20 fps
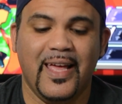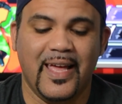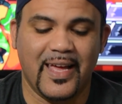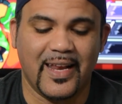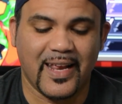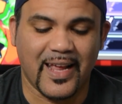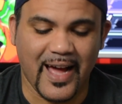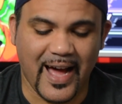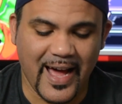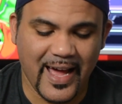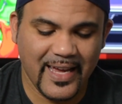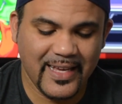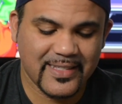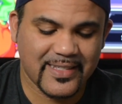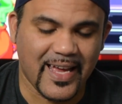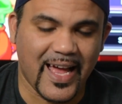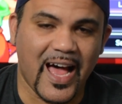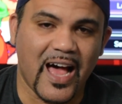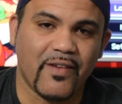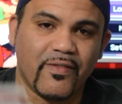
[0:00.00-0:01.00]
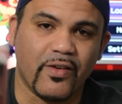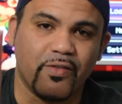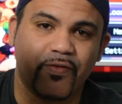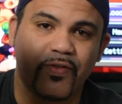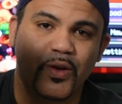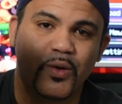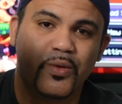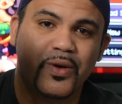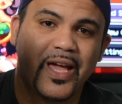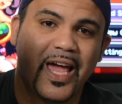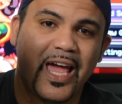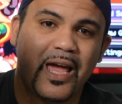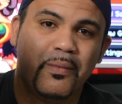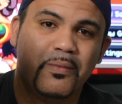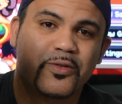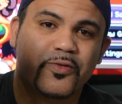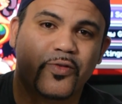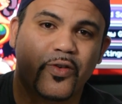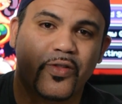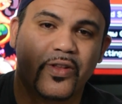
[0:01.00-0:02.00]
And guys, I have a few
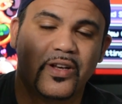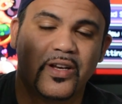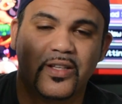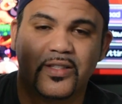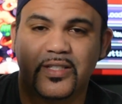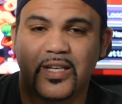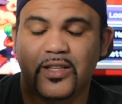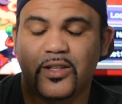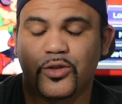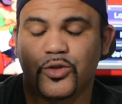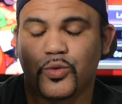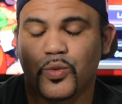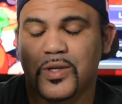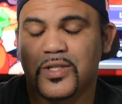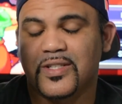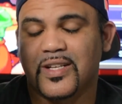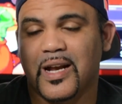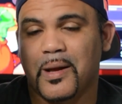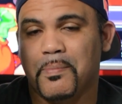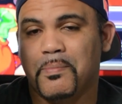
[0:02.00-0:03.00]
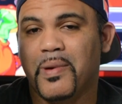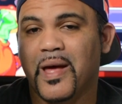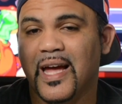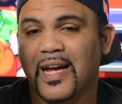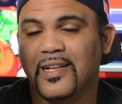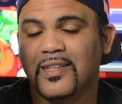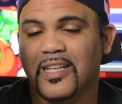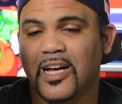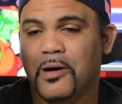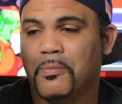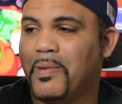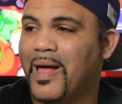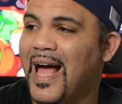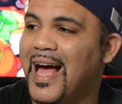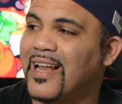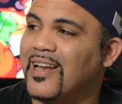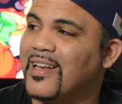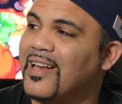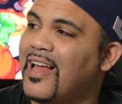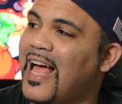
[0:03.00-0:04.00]
games for the Nintendo Switch that I picked up
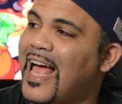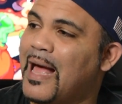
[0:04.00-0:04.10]
at